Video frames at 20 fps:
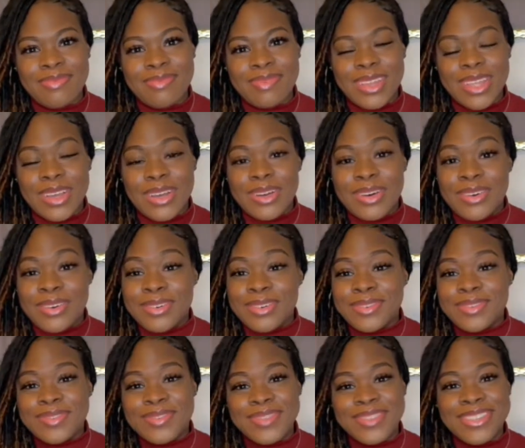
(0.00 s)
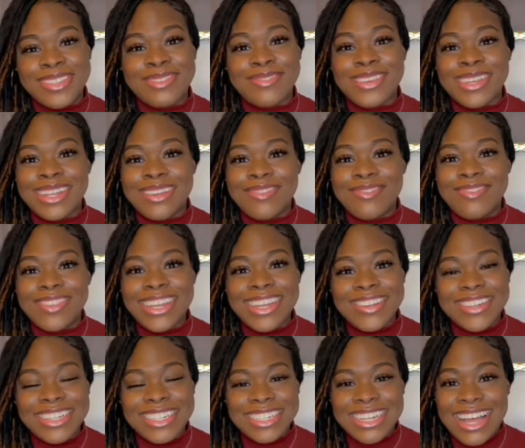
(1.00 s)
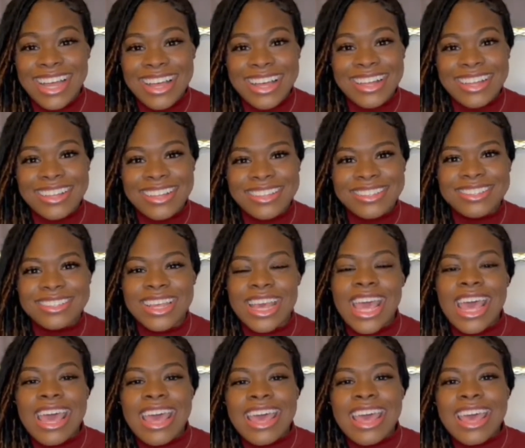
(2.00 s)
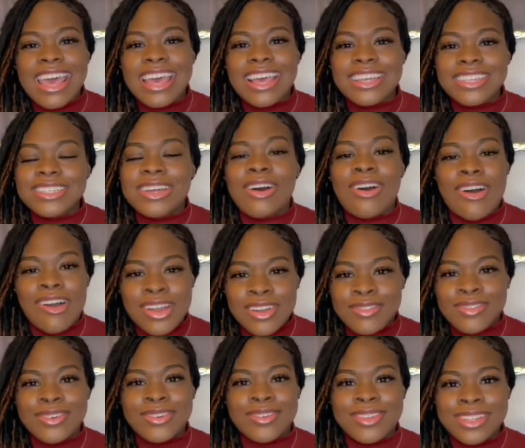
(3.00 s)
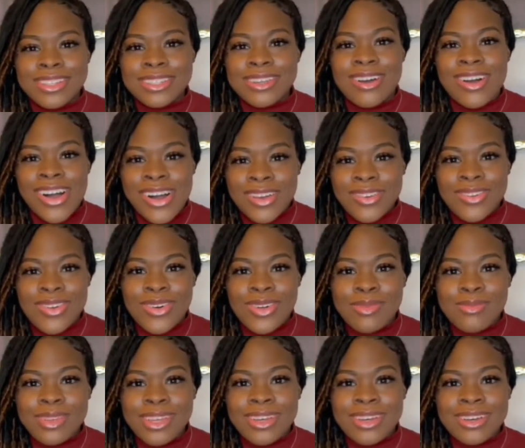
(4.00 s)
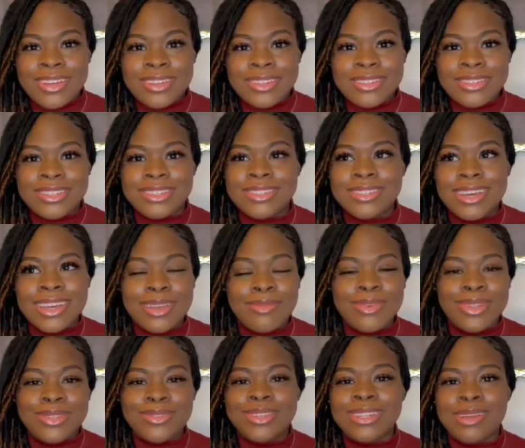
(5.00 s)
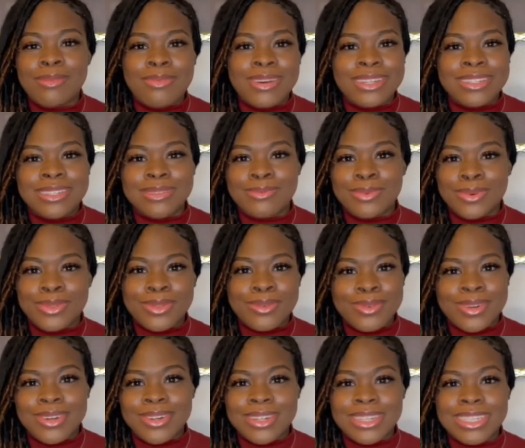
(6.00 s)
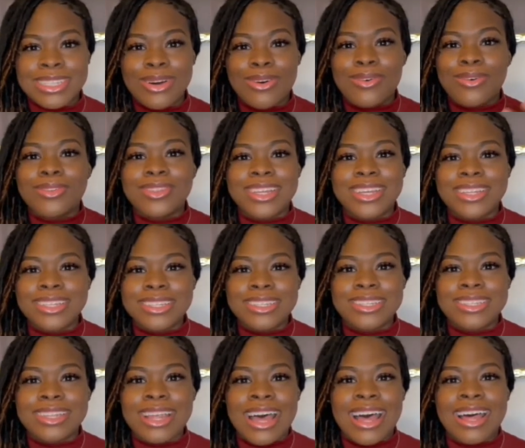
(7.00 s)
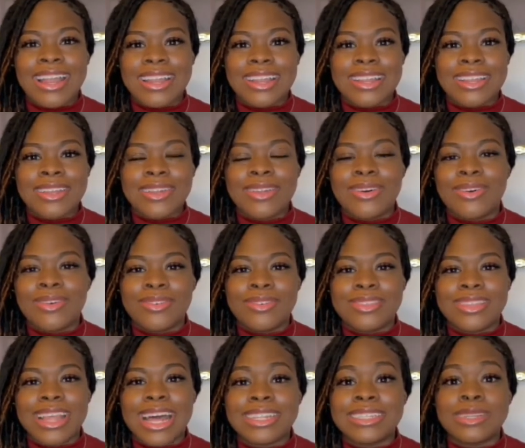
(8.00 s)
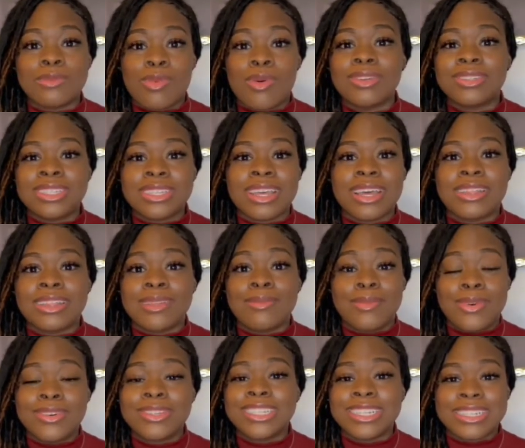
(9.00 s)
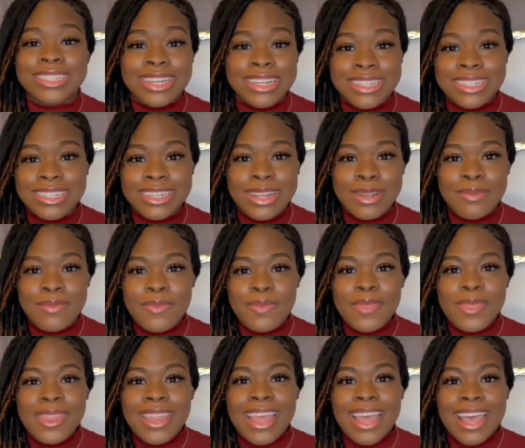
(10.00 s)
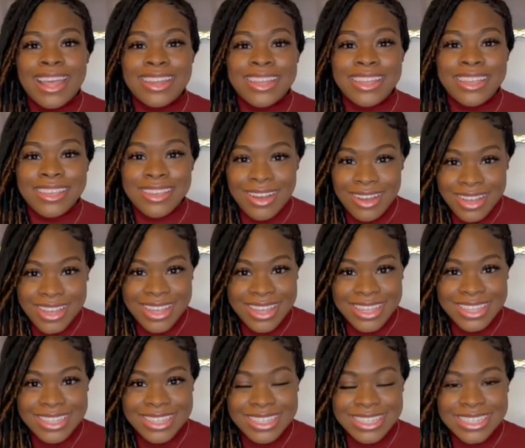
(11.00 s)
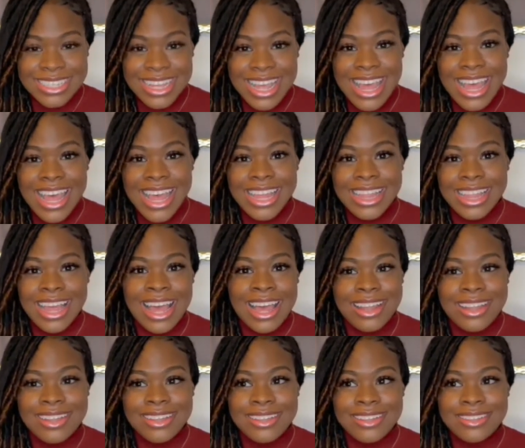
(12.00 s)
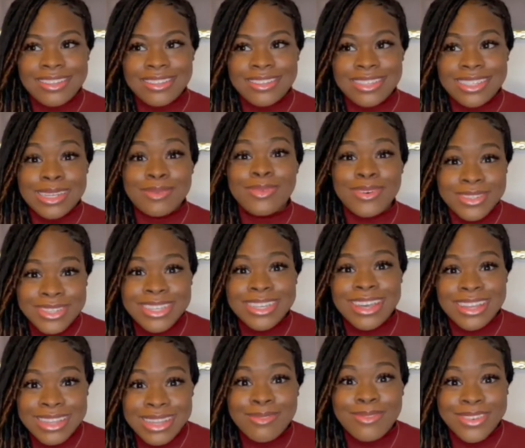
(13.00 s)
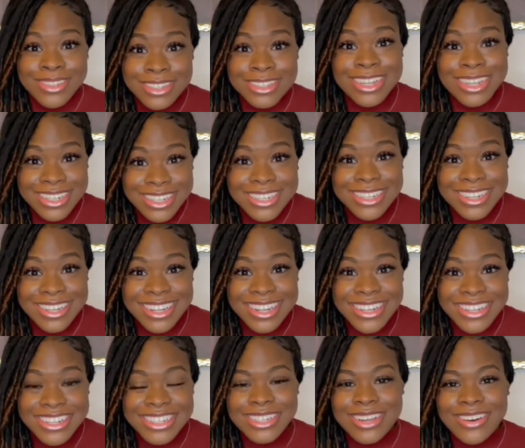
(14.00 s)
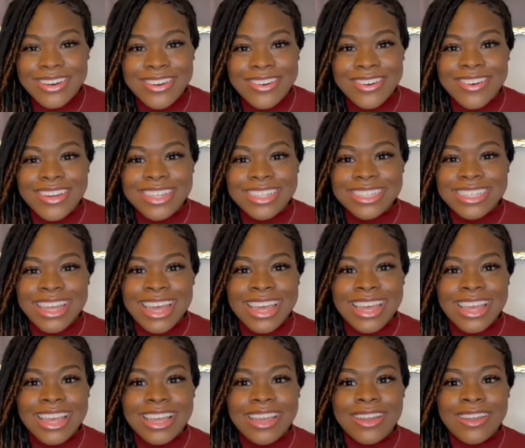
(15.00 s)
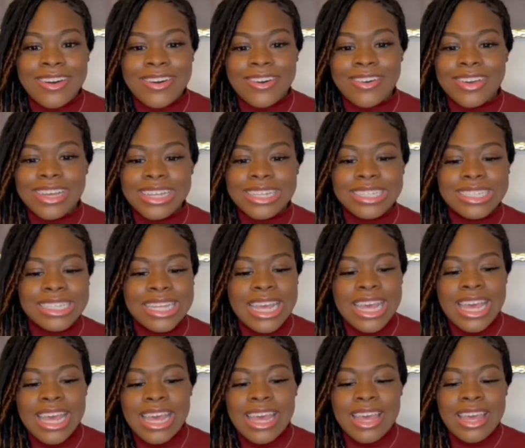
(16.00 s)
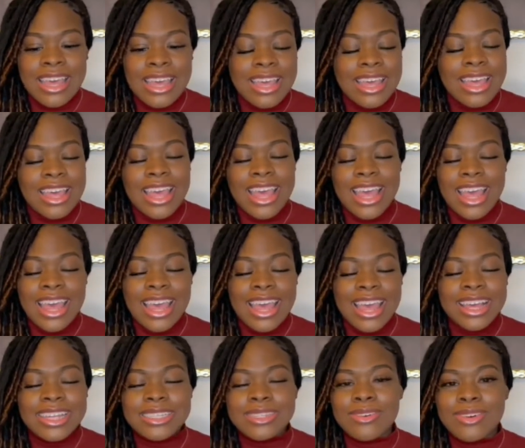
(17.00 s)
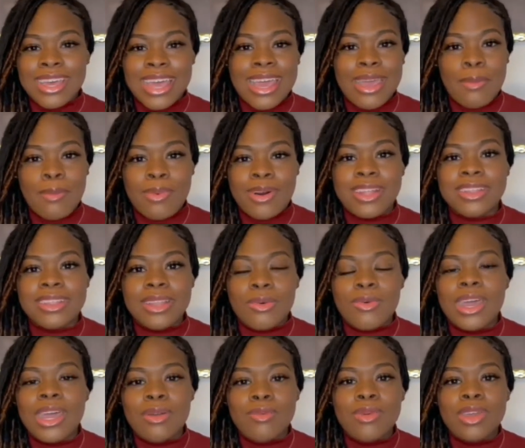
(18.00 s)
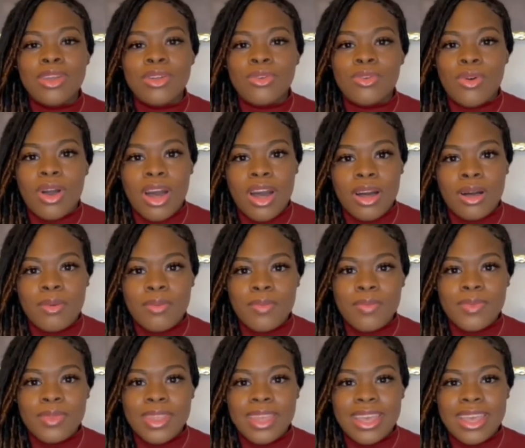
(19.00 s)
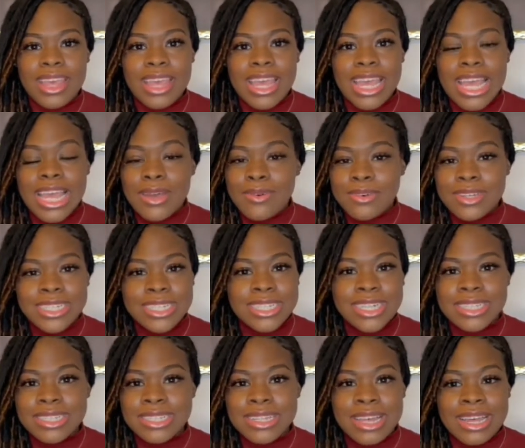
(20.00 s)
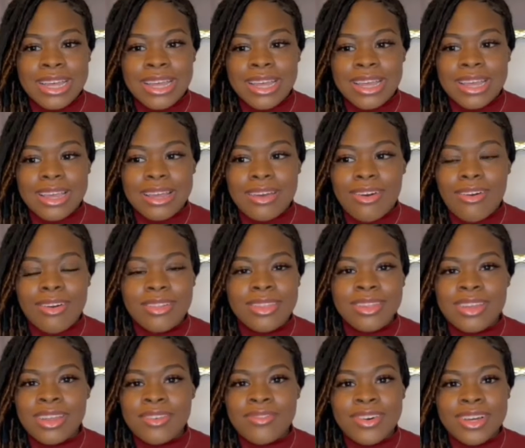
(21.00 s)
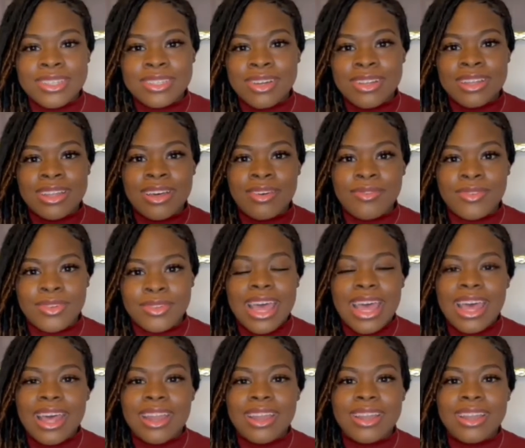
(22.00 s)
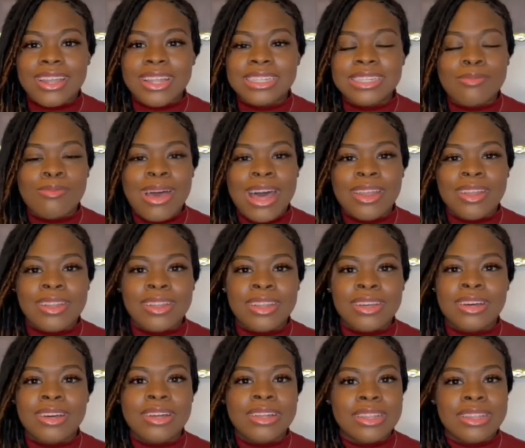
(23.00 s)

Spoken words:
Oh, to be the middle child, it's a hard role. It's a hard role because you're stuck in between the best of both worlds. The oldest, that, you know, that's supposed to get the most attention, and the youngest that's supposed to get the most attention. So it's like, you know, it's okay. But the way we grew up, it was just like all three of us are leveled, and it doesn't matter the